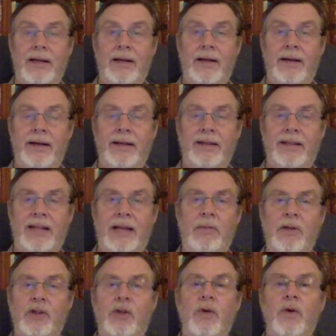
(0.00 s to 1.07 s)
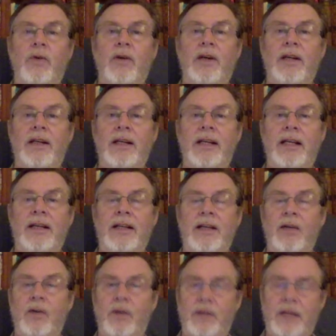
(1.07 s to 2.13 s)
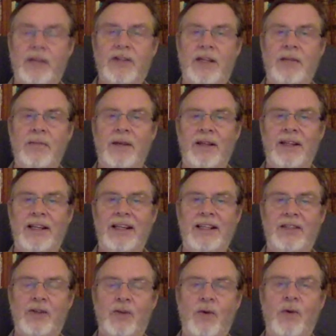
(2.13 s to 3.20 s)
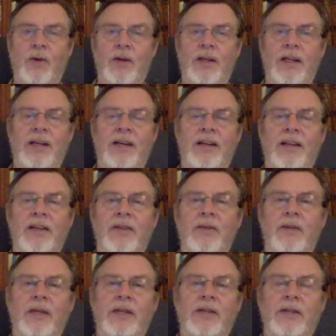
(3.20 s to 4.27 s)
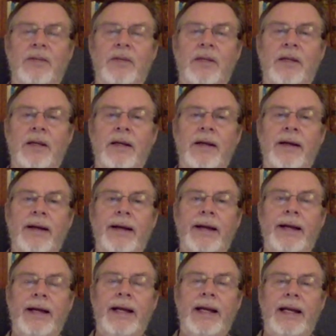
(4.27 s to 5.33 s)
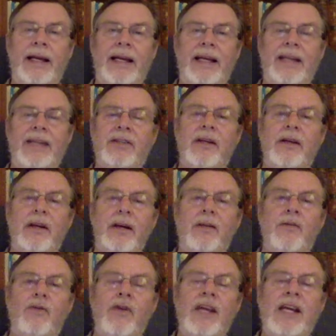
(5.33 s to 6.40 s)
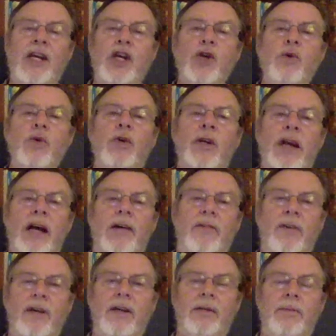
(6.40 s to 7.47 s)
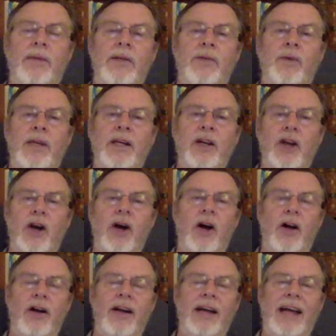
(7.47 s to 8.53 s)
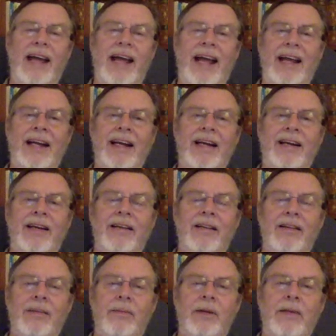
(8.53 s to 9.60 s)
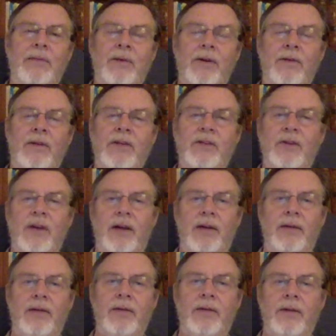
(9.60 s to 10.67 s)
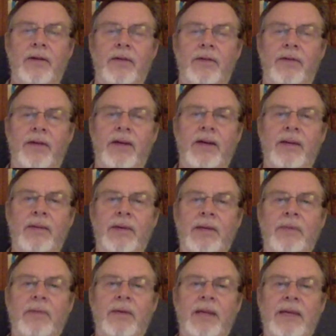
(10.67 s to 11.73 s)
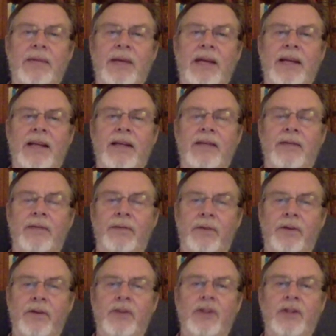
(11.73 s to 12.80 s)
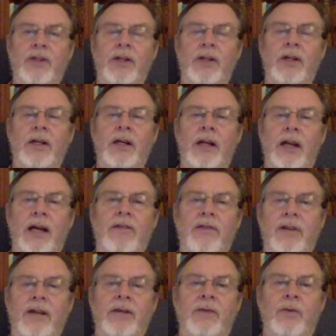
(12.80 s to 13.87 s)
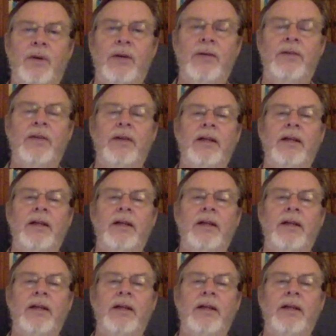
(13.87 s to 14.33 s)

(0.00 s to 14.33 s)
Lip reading: established already in the Old Testament, and it's quoted here in the New Testament. It is a renewed covenant between God and the people of Israel. The very people he made the first covenant with